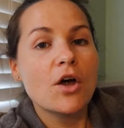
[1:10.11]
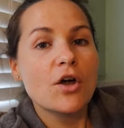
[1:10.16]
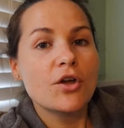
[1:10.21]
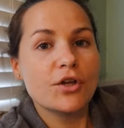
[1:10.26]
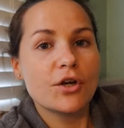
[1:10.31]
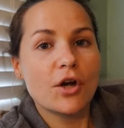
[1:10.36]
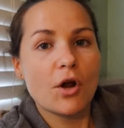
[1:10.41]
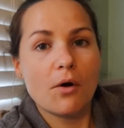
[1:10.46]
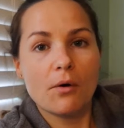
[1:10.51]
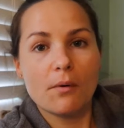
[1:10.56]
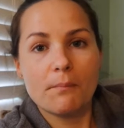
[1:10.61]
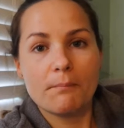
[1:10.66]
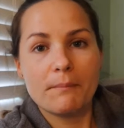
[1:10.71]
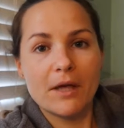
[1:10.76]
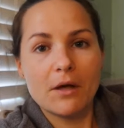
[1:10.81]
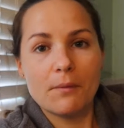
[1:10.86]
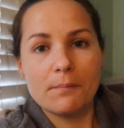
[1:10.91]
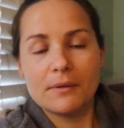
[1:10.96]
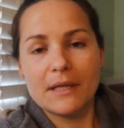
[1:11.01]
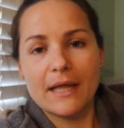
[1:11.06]

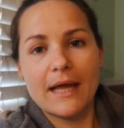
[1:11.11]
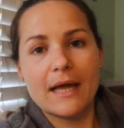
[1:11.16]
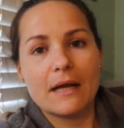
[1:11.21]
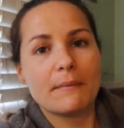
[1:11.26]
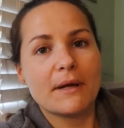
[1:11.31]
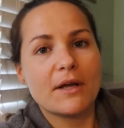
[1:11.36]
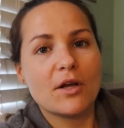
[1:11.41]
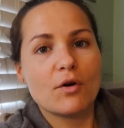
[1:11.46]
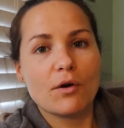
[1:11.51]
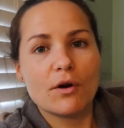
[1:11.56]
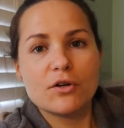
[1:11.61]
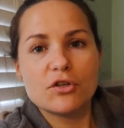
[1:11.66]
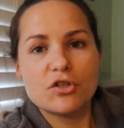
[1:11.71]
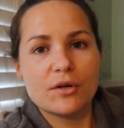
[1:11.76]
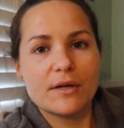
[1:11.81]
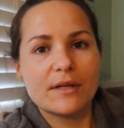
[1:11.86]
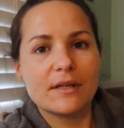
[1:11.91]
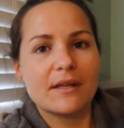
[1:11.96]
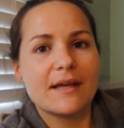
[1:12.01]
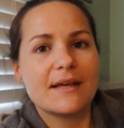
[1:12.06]
meal plan, my
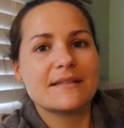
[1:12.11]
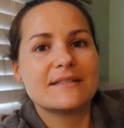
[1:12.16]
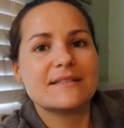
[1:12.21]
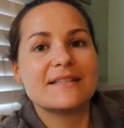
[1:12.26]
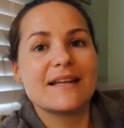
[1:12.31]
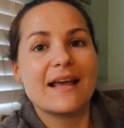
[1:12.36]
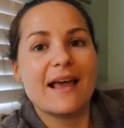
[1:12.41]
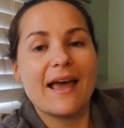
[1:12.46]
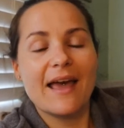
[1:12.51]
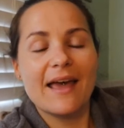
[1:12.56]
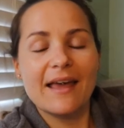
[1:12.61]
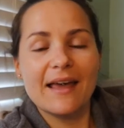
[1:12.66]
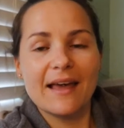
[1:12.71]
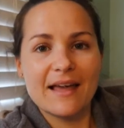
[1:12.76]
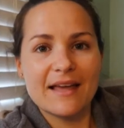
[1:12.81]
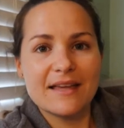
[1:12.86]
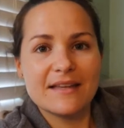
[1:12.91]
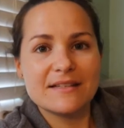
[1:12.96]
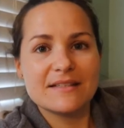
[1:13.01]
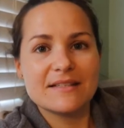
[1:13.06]
grocery list,
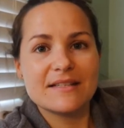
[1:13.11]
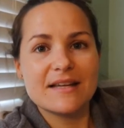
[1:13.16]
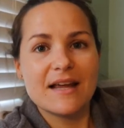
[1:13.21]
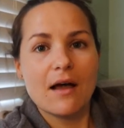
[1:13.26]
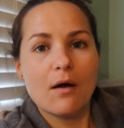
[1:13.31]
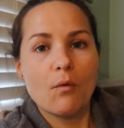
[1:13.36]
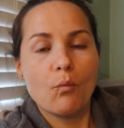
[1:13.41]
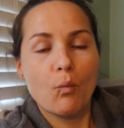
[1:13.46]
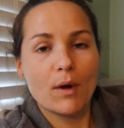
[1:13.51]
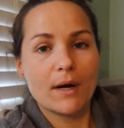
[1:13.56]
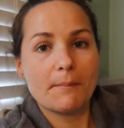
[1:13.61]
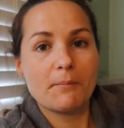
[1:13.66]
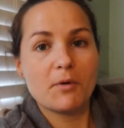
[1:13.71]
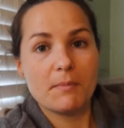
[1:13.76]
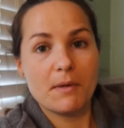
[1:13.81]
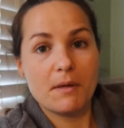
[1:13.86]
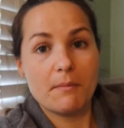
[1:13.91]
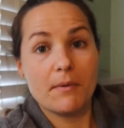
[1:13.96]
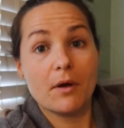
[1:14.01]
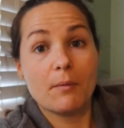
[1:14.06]
and what I'm gonna
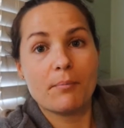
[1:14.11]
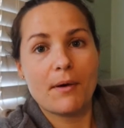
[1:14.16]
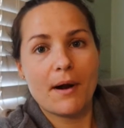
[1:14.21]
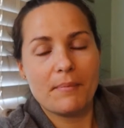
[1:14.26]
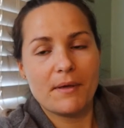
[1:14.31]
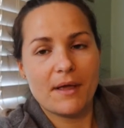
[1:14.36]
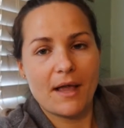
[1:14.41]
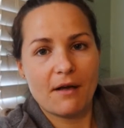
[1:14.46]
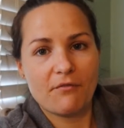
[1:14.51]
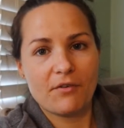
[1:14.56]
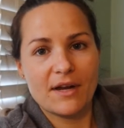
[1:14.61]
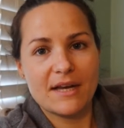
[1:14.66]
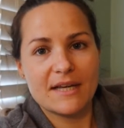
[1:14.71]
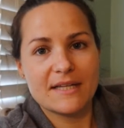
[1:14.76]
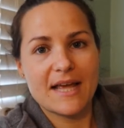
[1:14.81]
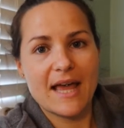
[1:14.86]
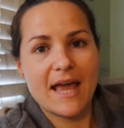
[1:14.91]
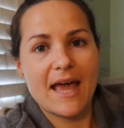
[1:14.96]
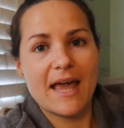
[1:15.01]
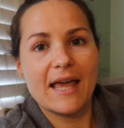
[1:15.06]
be meal prepping every
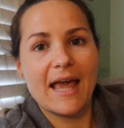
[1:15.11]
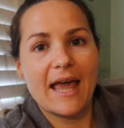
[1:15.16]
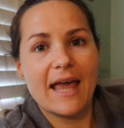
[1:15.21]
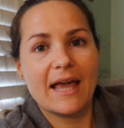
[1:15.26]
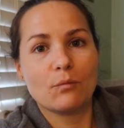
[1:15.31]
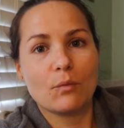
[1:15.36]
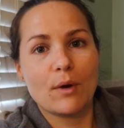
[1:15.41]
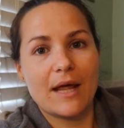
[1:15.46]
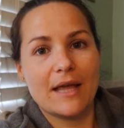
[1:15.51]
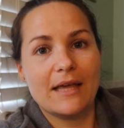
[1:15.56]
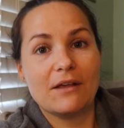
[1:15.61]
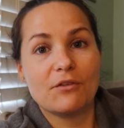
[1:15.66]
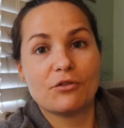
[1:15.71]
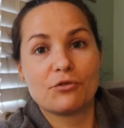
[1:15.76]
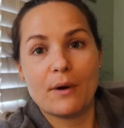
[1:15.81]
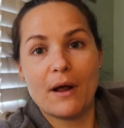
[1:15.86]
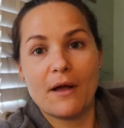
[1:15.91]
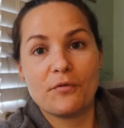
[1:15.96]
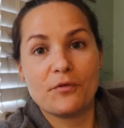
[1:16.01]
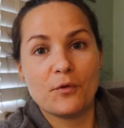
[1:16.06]
day and what I eat
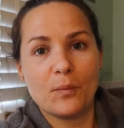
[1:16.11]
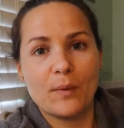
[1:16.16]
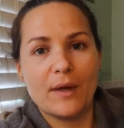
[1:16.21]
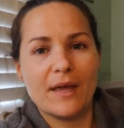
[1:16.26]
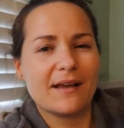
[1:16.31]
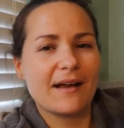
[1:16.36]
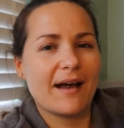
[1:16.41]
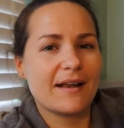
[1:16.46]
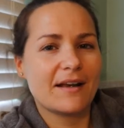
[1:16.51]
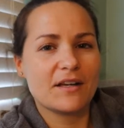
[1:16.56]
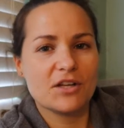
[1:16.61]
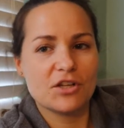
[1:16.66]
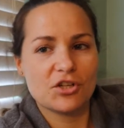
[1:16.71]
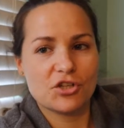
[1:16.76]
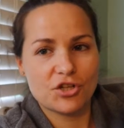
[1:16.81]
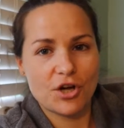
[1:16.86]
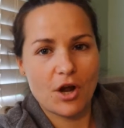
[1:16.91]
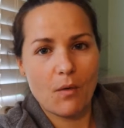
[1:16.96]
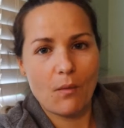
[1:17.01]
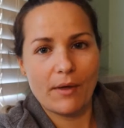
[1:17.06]
throughout the week, kind of to
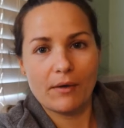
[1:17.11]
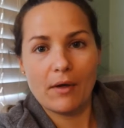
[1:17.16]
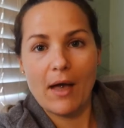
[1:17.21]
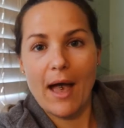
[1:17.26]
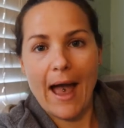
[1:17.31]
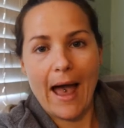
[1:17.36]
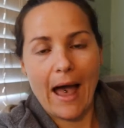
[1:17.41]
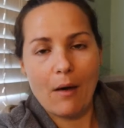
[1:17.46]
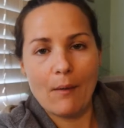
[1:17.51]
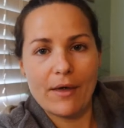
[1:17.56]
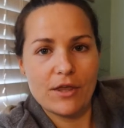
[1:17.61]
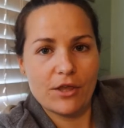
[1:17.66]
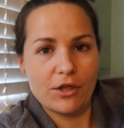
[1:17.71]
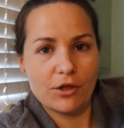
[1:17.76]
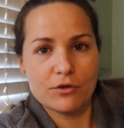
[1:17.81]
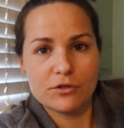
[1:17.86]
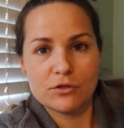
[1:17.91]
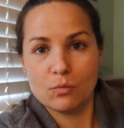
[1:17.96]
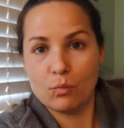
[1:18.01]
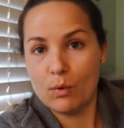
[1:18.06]
show like how I
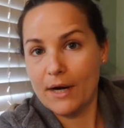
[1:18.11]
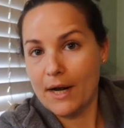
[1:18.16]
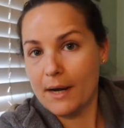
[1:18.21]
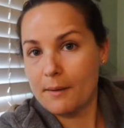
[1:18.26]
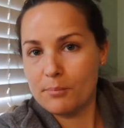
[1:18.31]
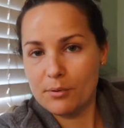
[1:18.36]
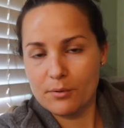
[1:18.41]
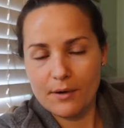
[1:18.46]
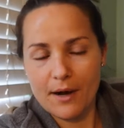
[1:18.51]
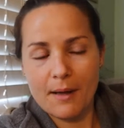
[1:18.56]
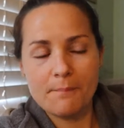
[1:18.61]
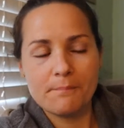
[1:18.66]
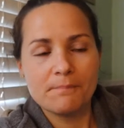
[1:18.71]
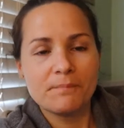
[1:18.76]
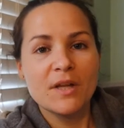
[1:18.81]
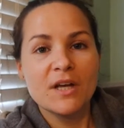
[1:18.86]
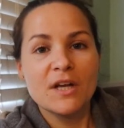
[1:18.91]
use what I prep.